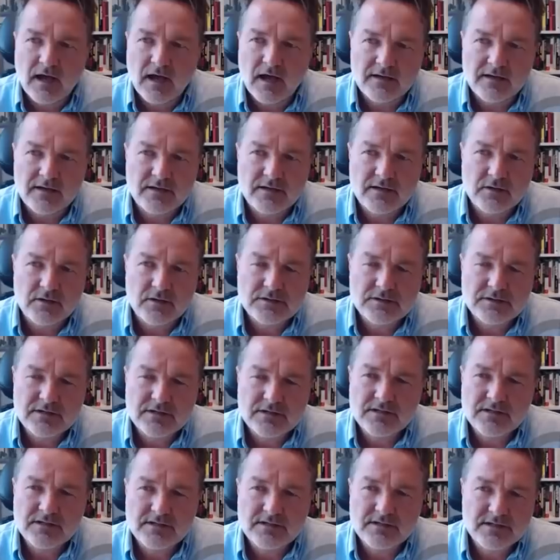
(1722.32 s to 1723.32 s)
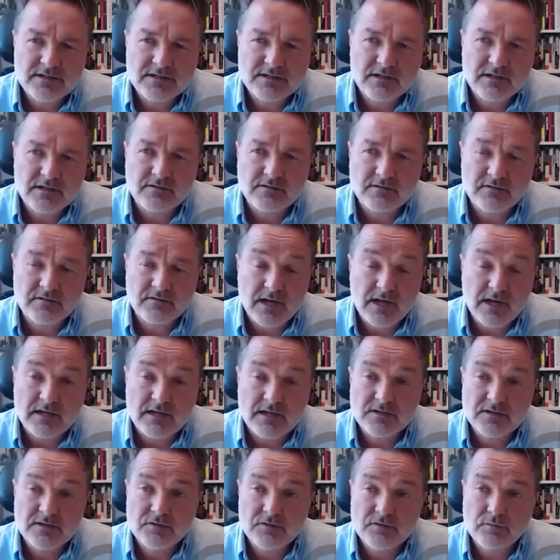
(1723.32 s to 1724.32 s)
And it doesn't necessarily
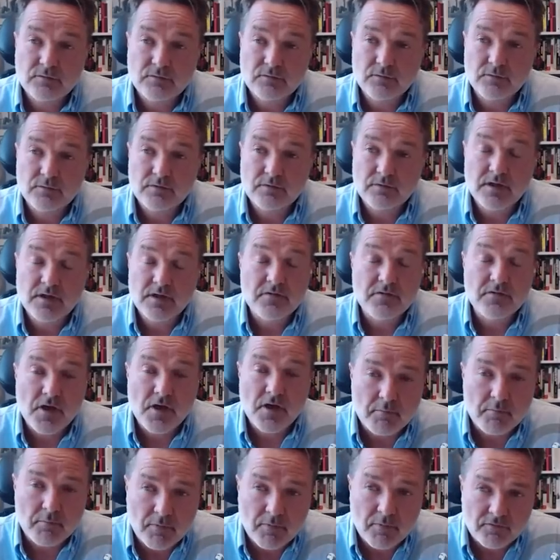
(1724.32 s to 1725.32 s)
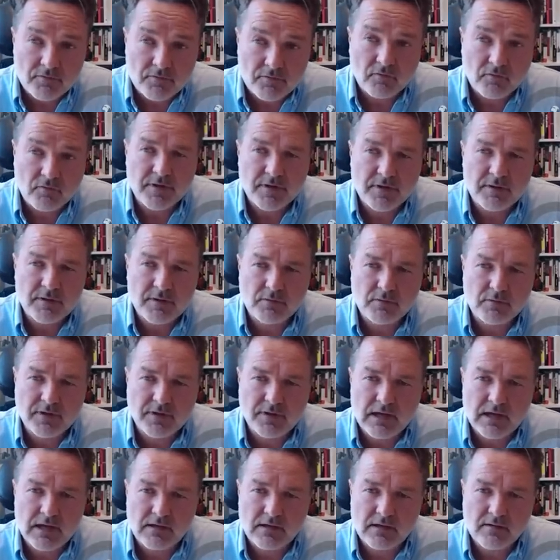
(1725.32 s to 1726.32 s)
relate to the numbers of people
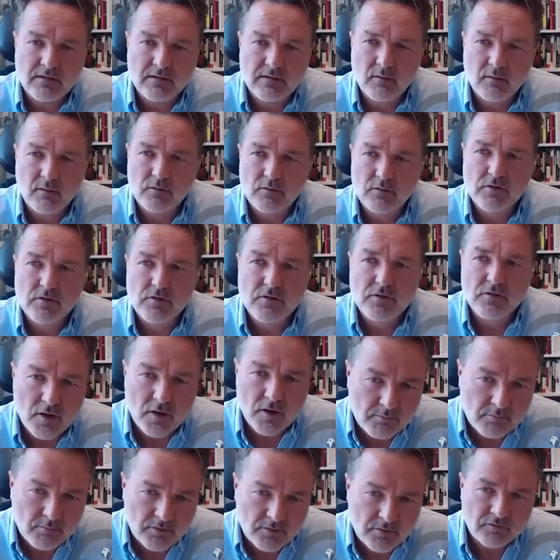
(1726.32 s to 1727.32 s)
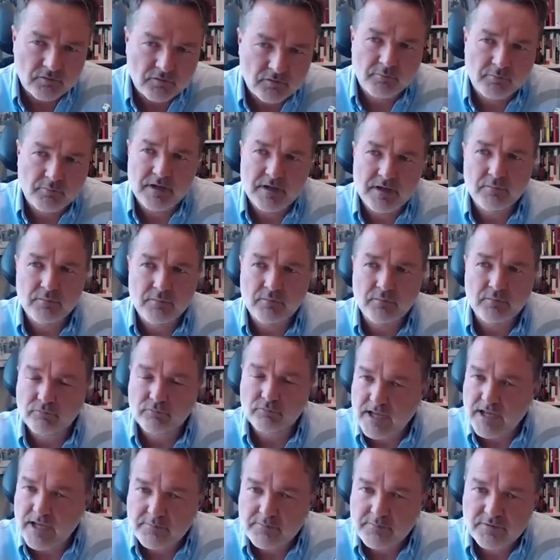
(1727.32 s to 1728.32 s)
killed or the numbers of people
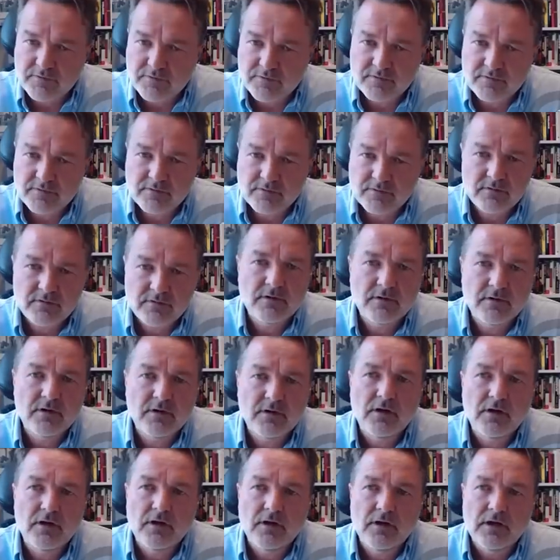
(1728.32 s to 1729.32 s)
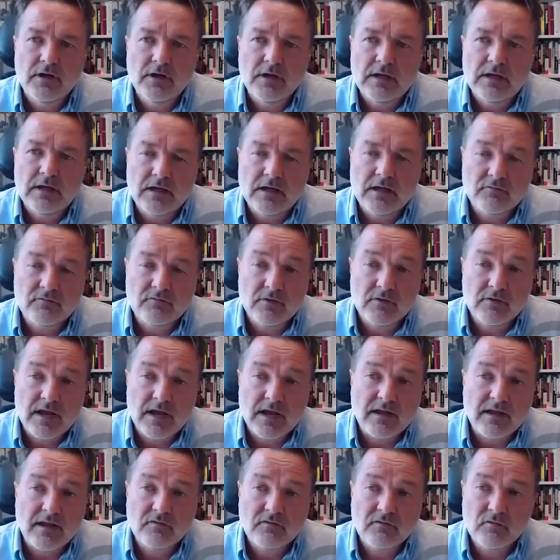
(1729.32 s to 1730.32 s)
raped. It
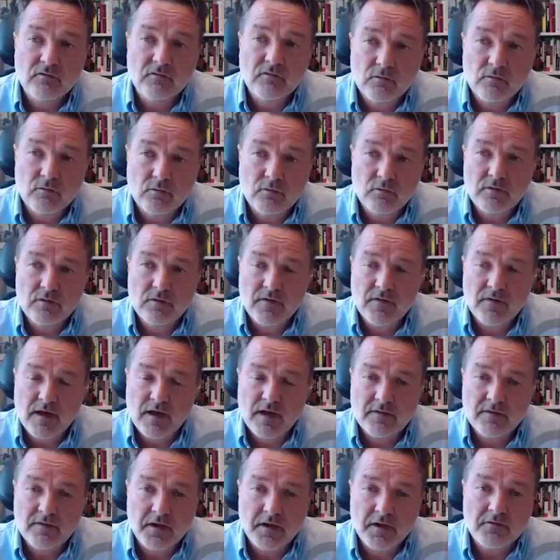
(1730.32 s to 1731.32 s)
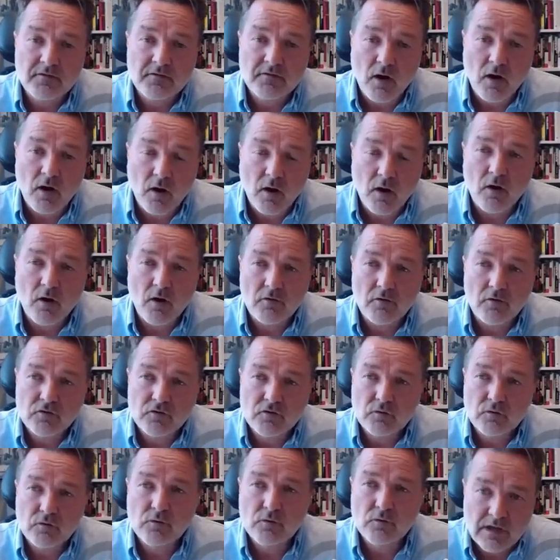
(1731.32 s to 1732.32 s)
relates to the fact that, are
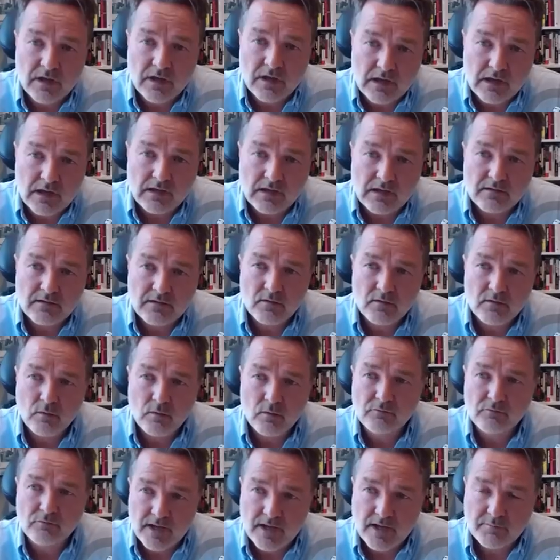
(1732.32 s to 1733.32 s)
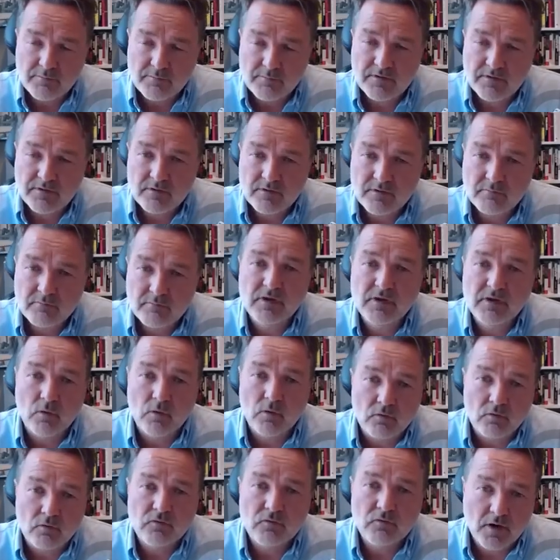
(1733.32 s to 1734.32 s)
you killed or raped
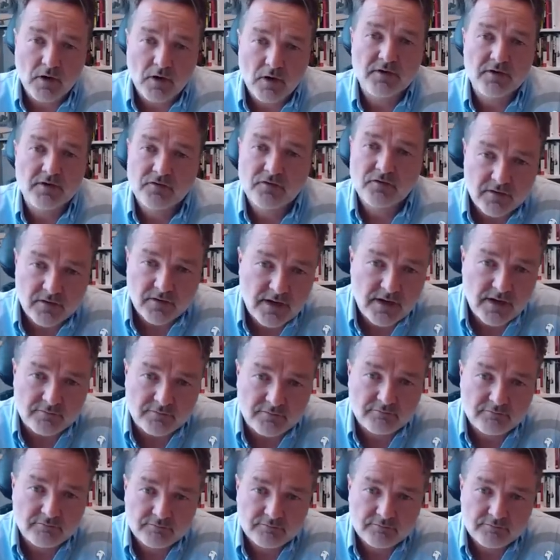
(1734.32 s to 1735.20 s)
because you are a Tigrayan?